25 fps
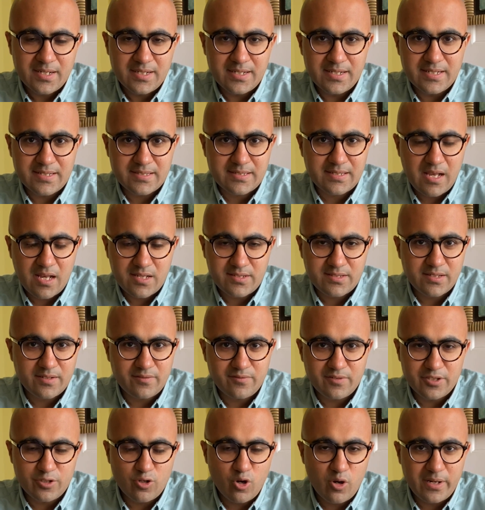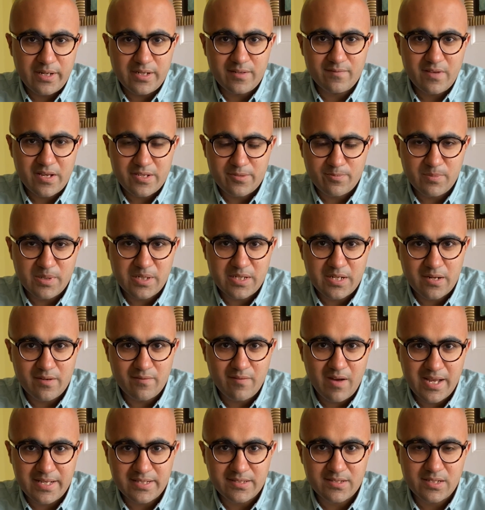Discuss it with your investment
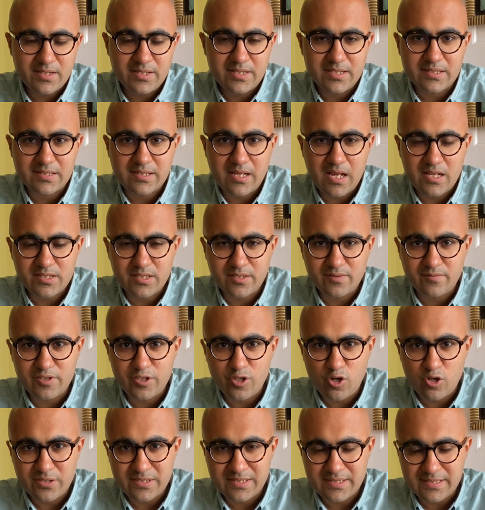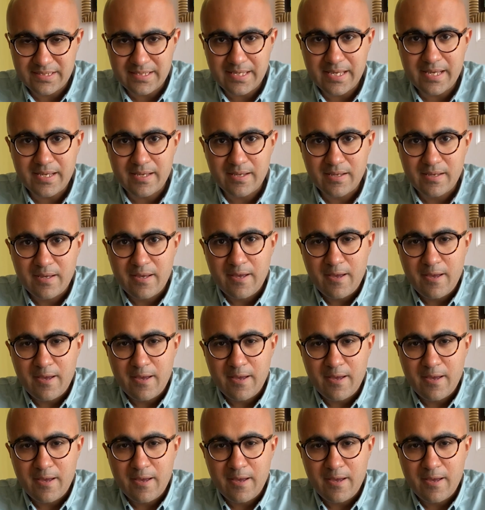advisor, discuss it with your CA,